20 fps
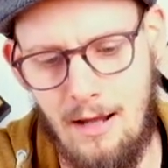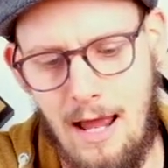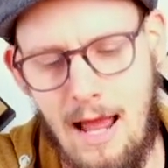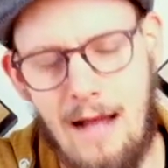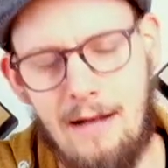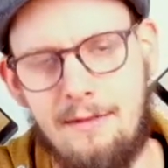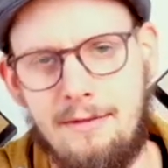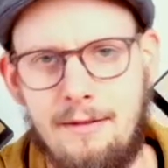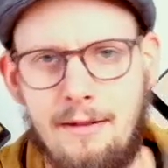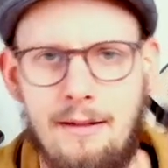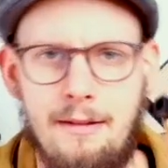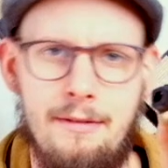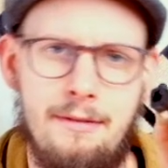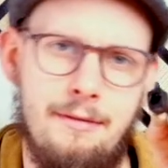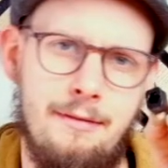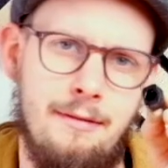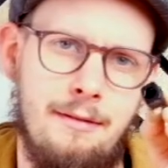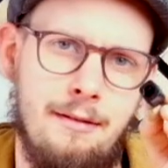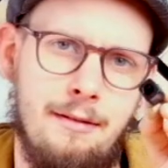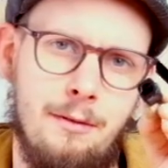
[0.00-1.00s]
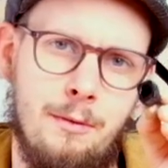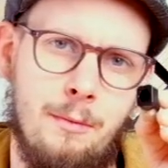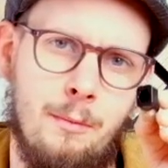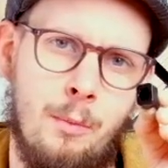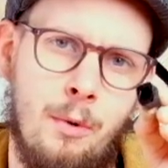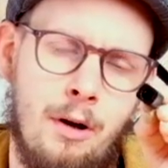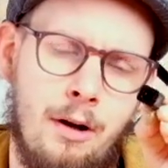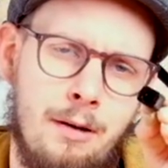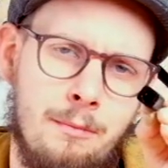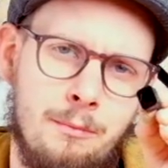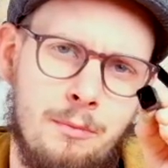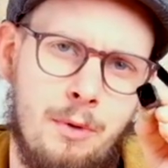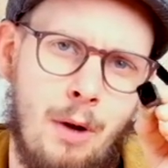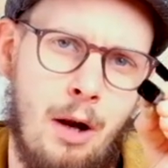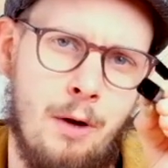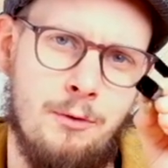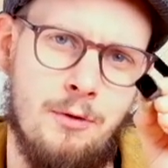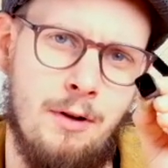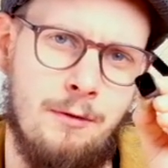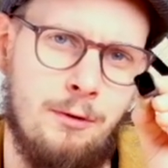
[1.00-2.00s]
Axis
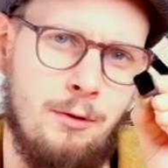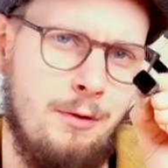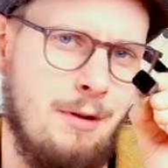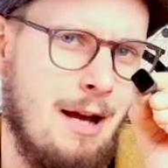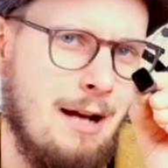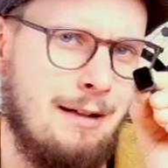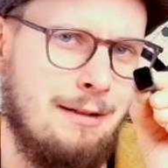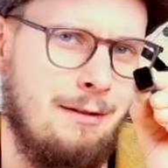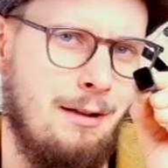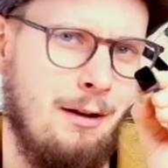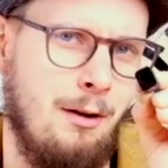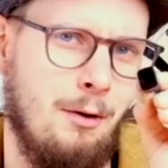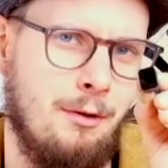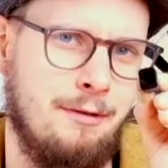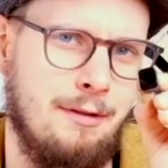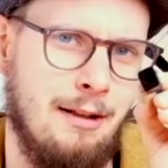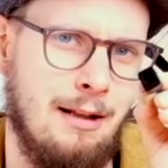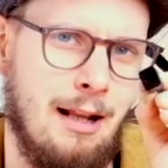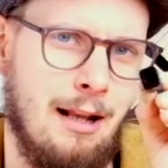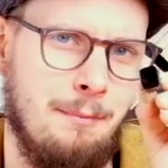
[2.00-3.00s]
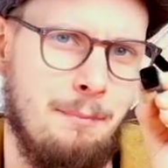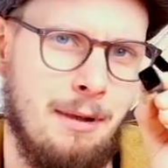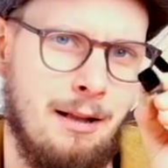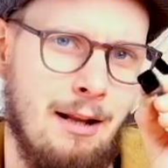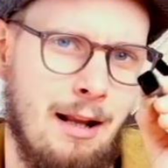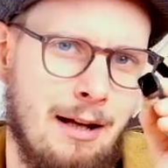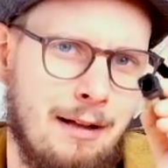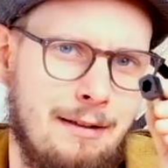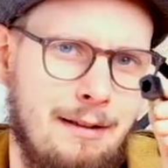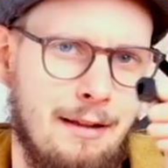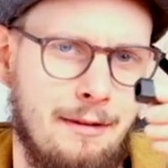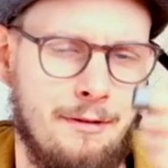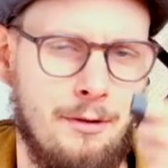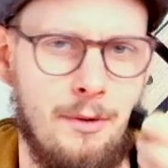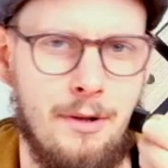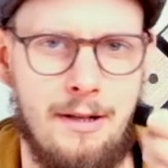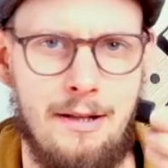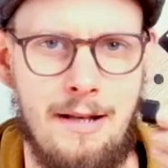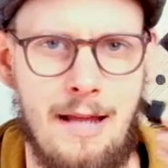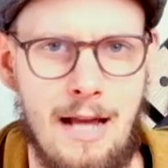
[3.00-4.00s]
DriveShaft connector looks a little bit like this. So
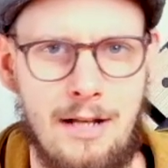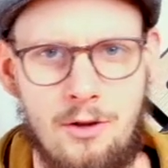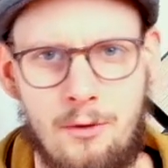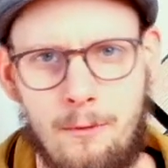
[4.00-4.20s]
the connection